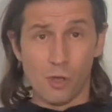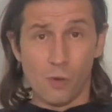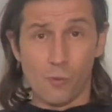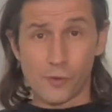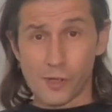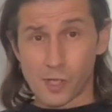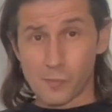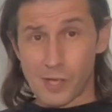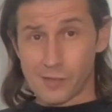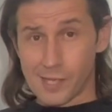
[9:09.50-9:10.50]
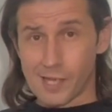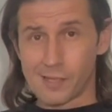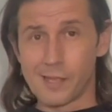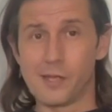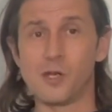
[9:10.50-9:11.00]
We'll talk about that
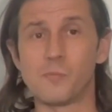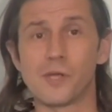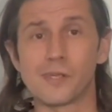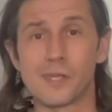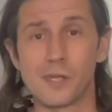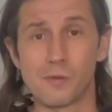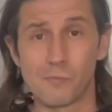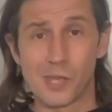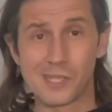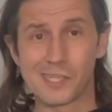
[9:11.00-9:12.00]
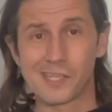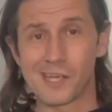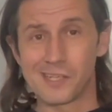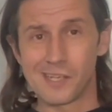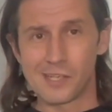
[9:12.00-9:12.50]
later, but the basic
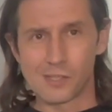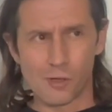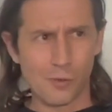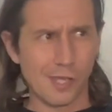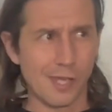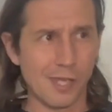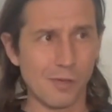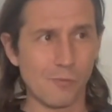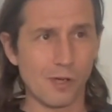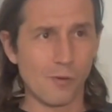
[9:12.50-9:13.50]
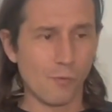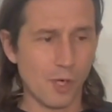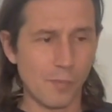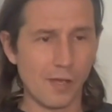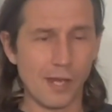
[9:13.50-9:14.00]
idea is, okay, well, what
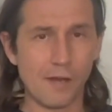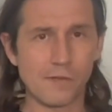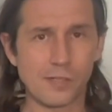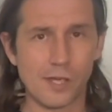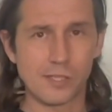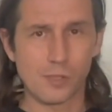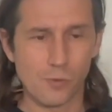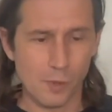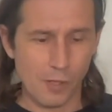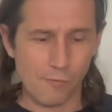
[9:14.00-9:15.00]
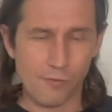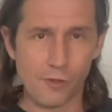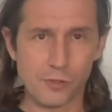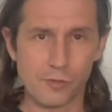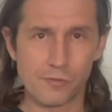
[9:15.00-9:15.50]
about advertising? What about
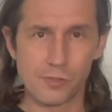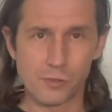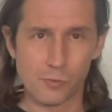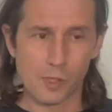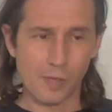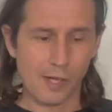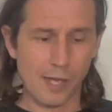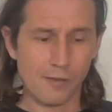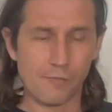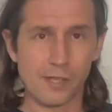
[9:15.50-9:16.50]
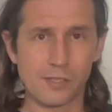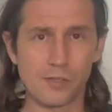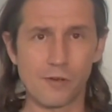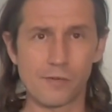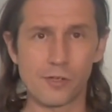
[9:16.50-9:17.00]
false reviews? What about how the fact that you
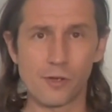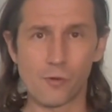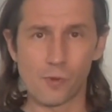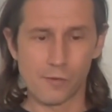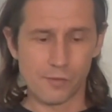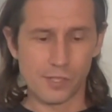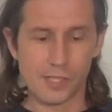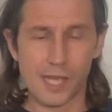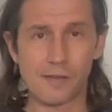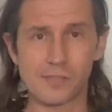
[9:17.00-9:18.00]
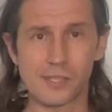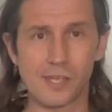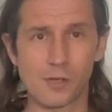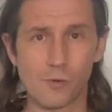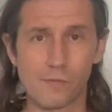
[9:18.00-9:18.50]
don't ever know? What if you just have to get
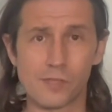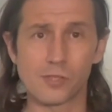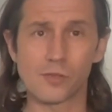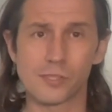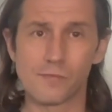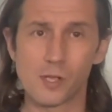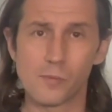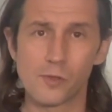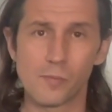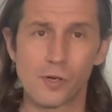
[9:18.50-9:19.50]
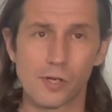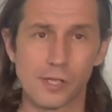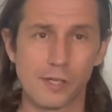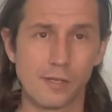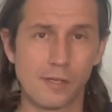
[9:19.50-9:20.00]
it? What if it's all that's available in the
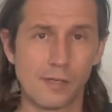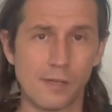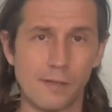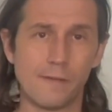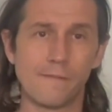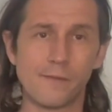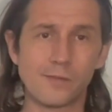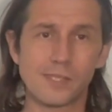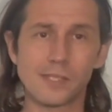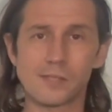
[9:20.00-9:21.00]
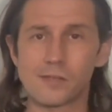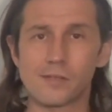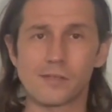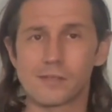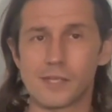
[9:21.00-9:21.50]
market? Those things aren't
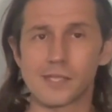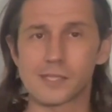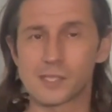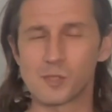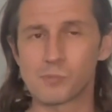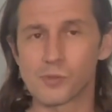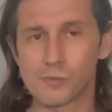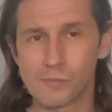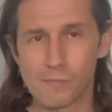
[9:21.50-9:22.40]
that simple.